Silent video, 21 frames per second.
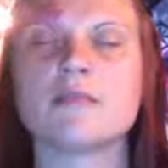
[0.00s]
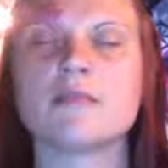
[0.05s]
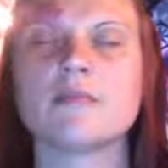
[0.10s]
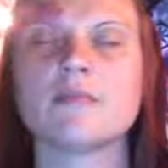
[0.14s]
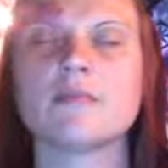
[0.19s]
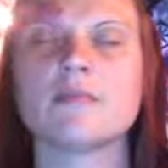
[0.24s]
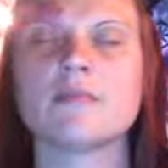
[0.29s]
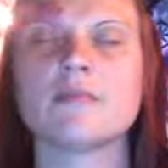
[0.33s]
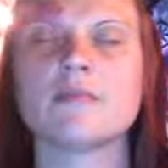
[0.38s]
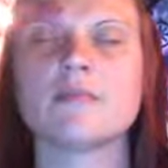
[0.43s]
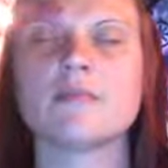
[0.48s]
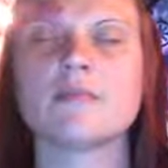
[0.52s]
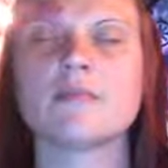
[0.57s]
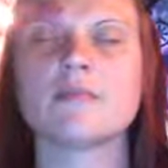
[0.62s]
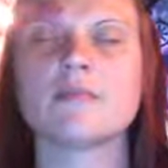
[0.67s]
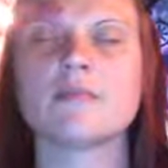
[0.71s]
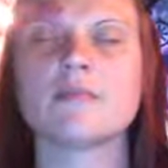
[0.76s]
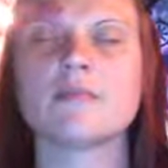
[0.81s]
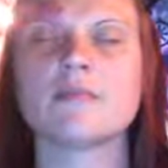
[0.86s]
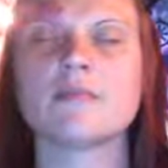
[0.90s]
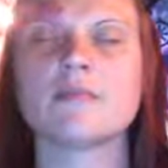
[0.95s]

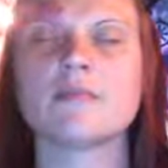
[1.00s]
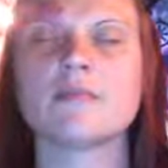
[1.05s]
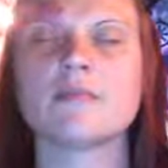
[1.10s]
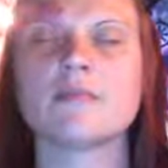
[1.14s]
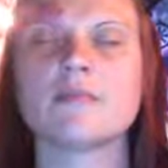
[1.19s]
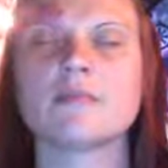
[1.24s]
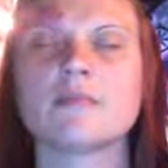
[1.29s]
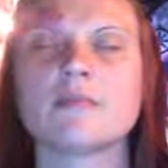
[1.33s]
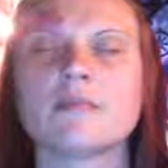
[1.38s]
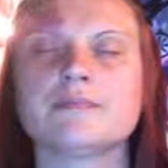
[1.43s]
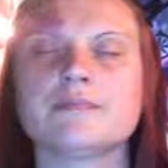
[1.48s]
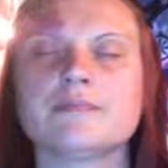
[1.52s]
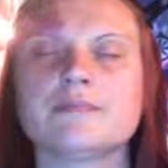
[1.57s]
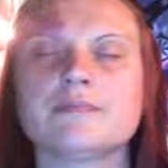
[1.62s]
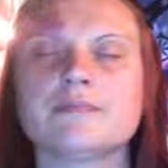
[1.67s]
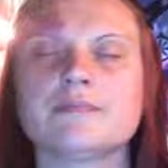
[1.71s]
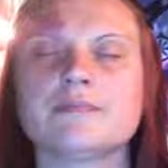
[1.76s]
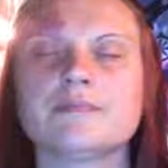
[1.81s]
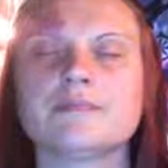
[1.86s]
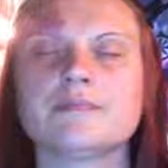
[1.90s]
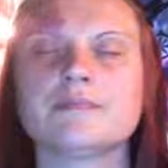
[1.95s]

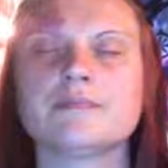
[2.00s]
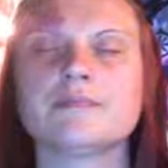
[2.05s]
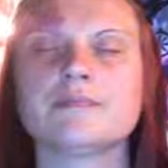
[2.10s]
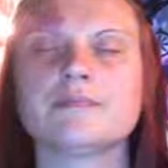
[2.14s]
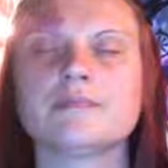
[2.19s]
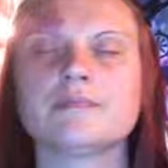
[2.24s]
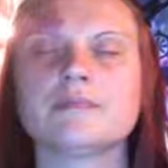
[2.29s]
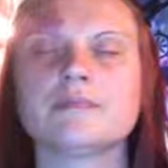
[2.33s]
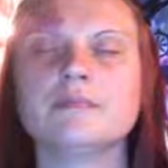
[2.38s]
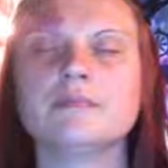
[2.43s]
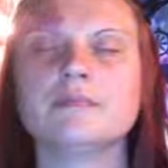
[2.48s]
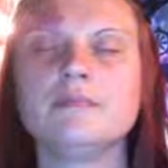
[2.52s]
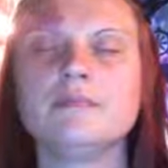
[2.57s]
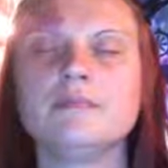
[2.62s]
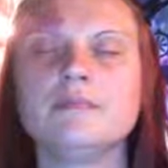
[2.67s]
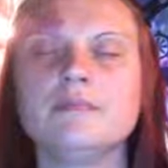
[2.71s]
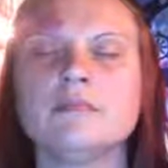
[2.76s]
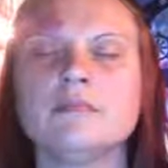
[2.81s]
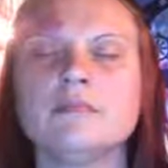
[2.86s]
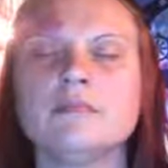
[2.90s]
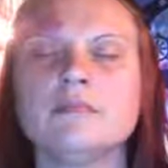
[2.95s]

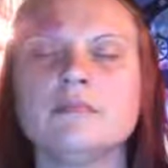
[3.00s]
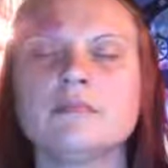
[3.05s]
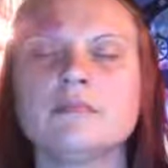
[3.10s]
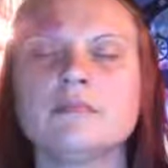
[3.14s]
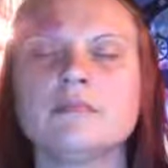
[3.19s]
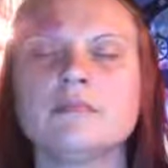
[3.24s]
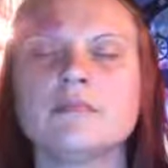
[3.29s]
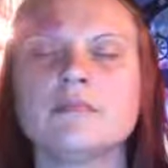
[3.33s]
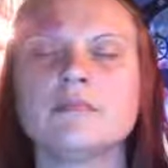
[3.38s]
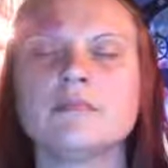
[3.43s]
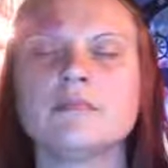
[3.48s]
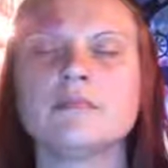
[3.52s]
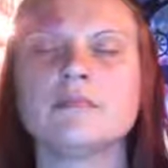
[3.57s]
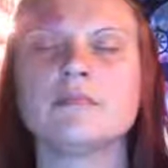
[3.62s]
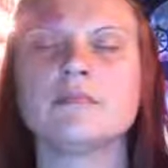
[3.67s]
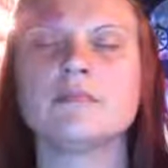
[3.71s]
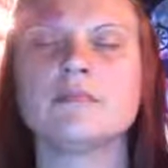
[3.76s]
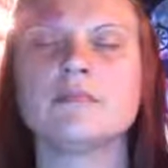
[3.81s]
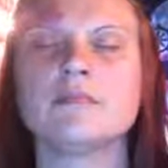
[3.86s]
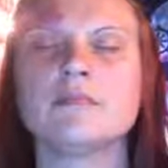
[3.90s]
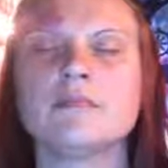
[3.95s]

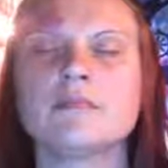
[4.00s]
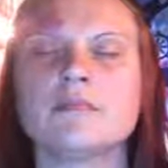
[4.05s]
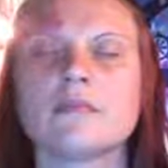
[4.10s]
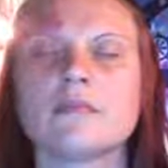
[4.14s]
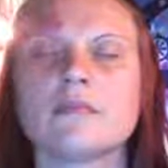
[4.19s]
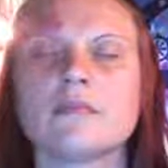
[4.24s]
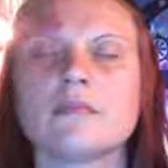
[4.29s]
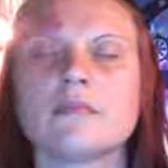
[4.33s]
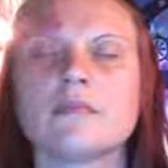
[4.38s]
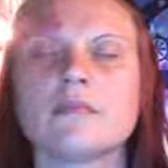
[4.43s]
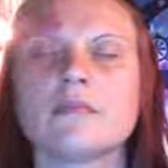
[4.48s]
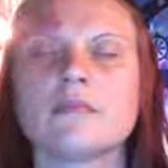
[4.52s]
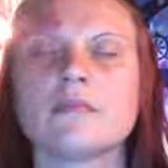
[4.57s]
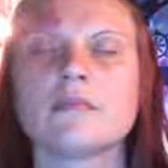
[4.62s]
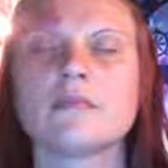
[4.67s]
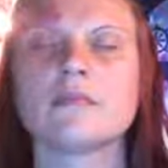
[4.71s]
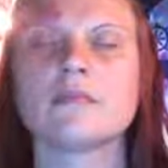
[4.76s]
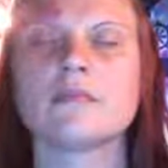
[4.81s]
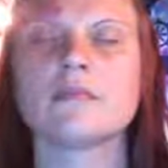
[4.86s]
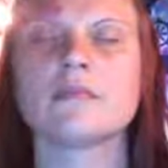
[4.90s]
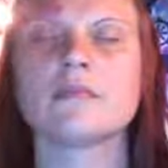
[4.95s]

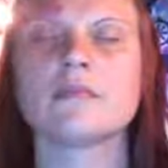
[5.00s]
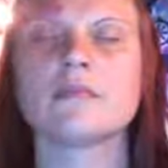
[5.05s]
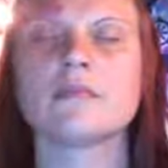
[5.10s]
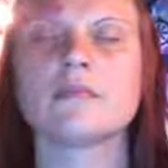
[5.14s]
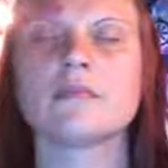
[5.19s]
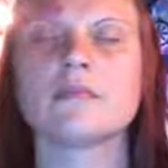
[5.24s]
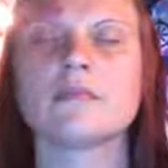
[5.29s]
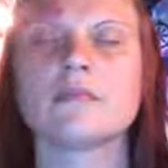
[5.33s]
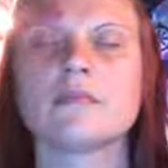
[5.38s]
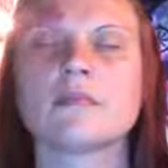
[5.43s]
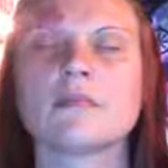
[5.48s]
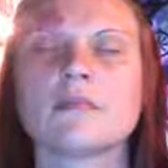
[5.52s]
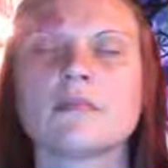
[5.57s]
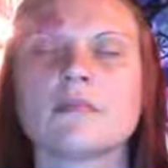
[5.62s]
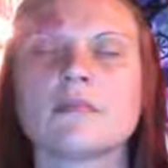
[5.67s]
Nobody speaks.